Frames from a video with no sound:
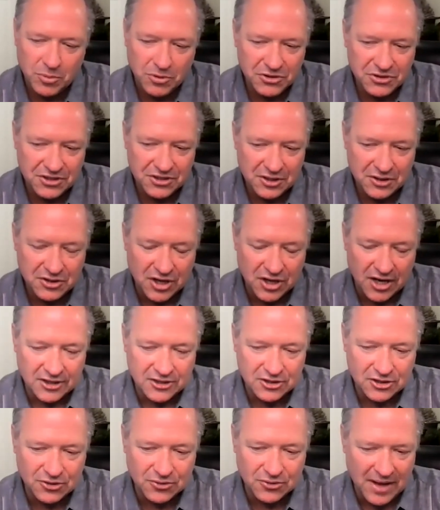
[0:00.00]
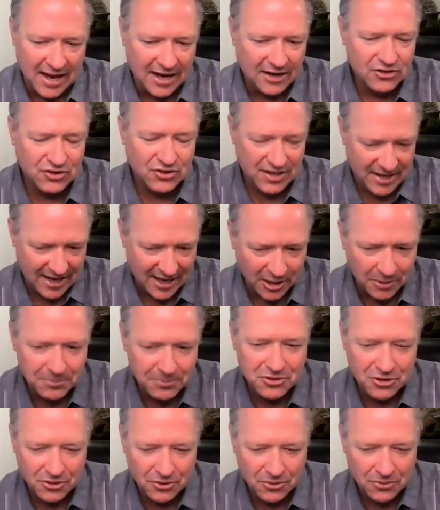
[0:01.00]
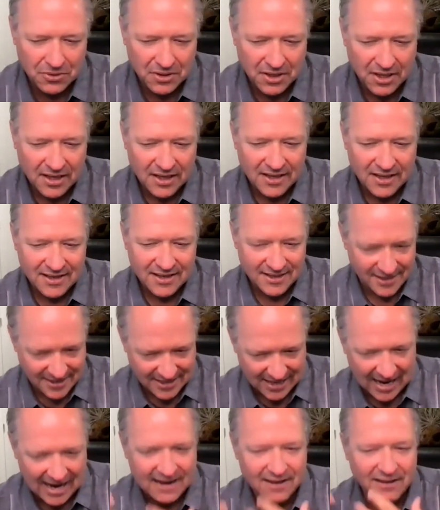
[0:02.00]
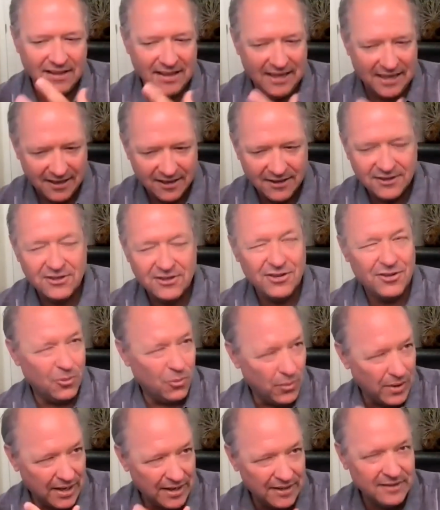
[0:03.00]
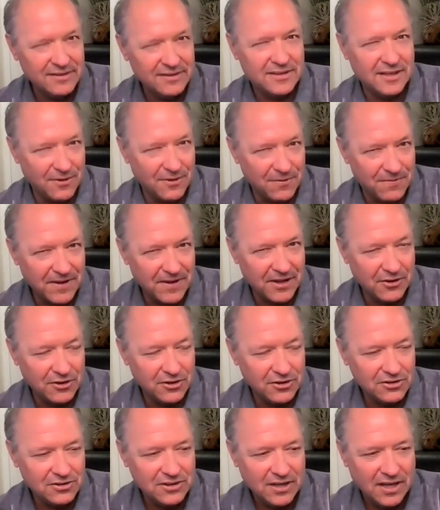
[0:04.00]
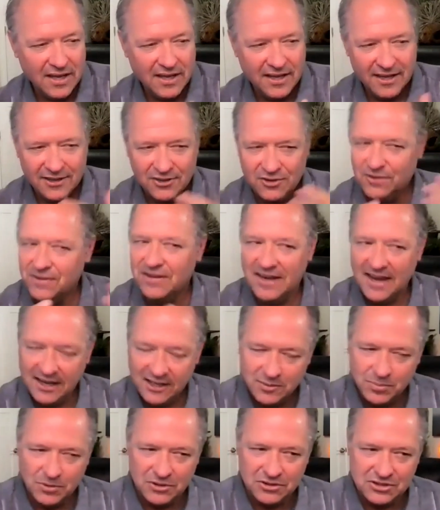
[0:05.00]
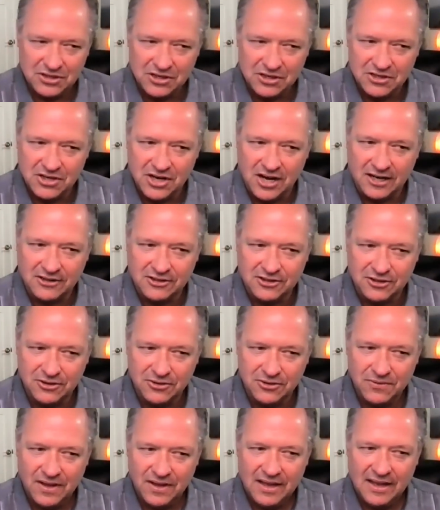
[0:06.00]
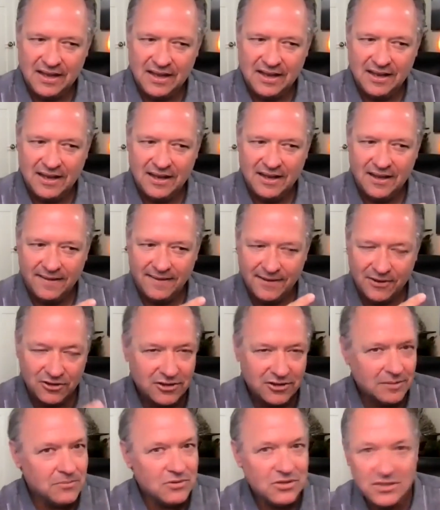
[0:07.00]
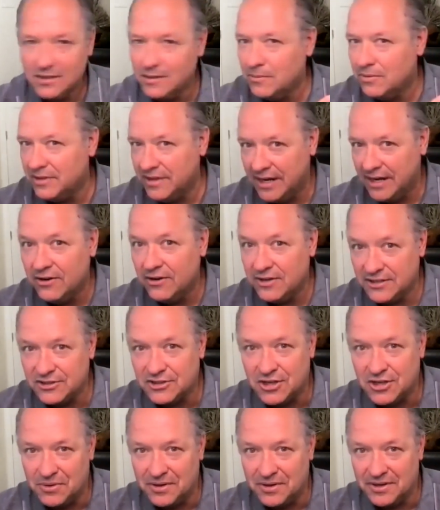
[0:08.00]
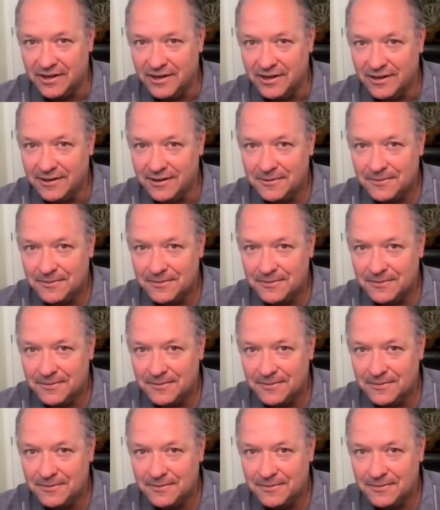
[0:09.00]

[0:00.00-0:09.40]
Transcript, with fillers: person you talked to actually helped you dial in to the wins and the failures. So the next person you talk to, there's some similarities going on.